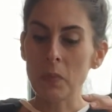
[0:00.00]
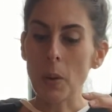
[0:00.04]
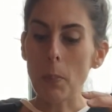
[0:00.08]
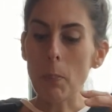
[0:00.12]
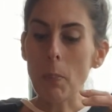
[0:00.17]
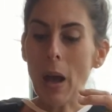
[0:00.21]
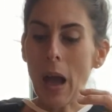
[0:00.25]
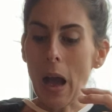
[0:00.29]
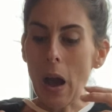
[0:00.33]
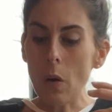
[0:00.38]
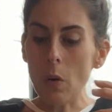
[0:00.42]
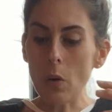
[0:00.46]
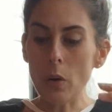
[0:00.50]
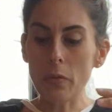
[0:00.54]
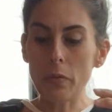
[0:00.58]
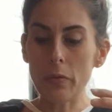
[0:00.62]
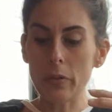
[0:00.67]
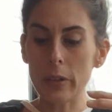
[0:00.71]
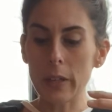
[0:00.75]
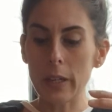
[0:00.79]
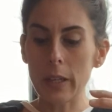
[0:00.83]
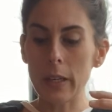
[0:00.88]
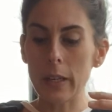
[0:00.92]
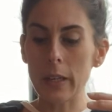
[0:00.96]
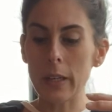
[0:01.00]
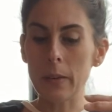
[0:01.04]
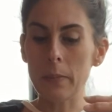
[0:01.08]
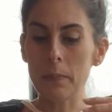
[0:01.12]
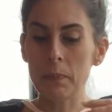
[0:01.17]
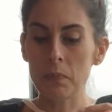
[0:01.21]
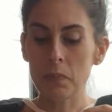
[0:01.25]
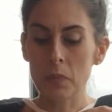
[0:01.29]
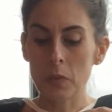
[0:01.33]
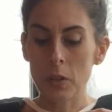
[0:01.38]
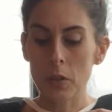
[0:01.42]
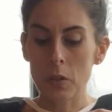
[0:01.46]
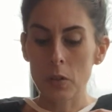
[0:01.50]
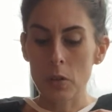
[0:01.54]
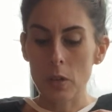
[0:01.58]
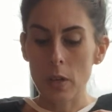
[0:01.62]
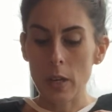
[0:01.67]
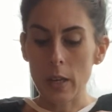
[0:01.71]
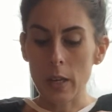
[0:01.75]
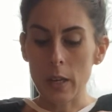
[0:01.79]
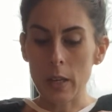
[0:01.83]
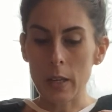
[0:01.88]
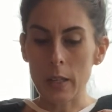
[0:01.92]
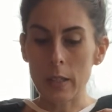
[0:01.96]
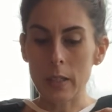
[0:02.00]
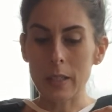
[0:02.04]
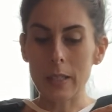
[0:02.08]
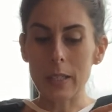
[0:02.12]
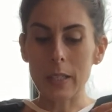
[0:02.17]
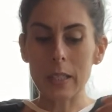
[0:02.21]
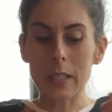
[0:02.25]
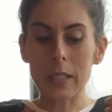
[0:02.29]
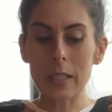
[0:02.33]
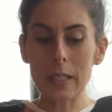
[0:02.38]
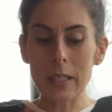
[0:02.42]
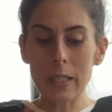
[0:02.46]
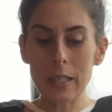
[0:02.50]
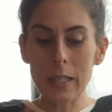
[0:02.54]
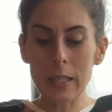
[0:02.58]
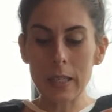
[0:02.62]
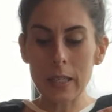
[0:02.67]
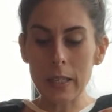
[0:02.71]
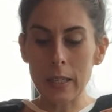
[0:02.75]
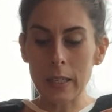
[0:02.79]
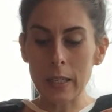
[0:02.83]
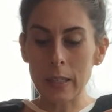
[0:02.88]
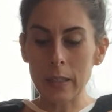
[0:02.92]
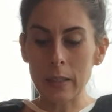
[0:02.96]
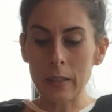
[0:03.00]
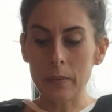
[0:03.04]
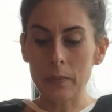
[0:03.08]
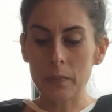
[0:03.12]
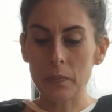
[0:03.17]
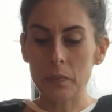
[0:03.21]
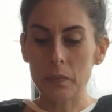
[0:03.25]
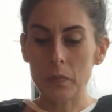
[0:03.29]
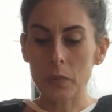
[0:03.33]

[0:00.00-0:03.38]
powerfully in succeeding